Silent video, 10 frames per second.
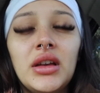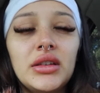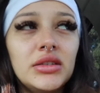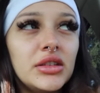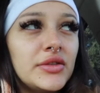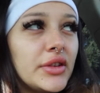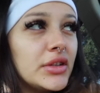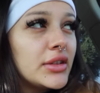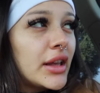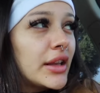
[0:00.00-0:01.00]
I just
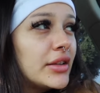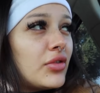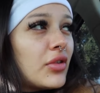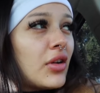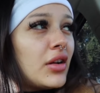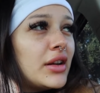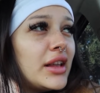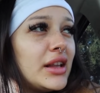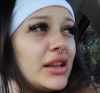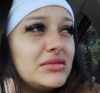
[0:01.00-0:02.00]
feel like
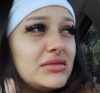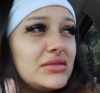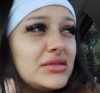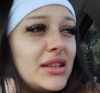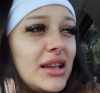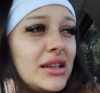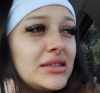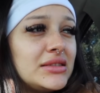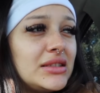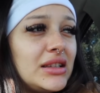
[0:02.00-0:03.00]
groggy,
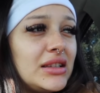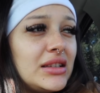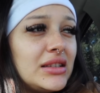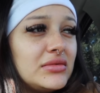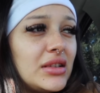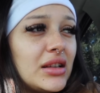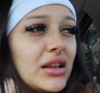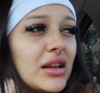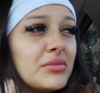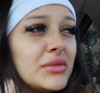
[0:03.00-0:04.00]
nasty, and
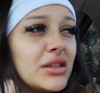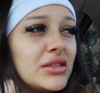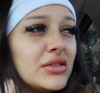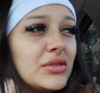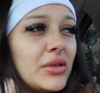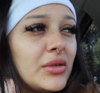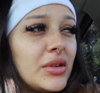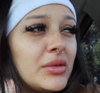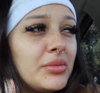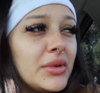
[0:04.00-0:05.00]
like I'm gonna throw
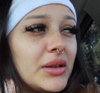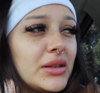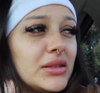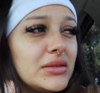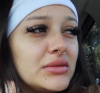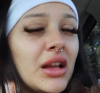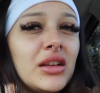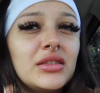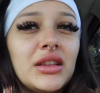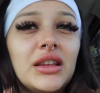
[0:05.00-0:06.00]
up, but
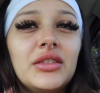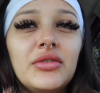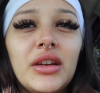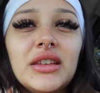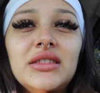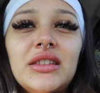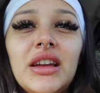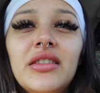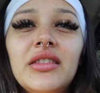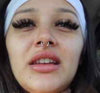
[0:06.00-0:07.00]
not like right
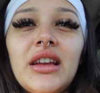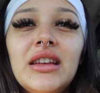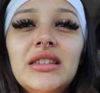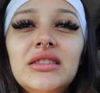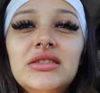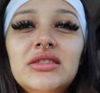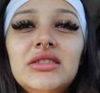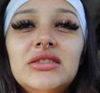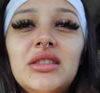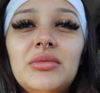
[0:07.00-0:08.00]
there yet. It's just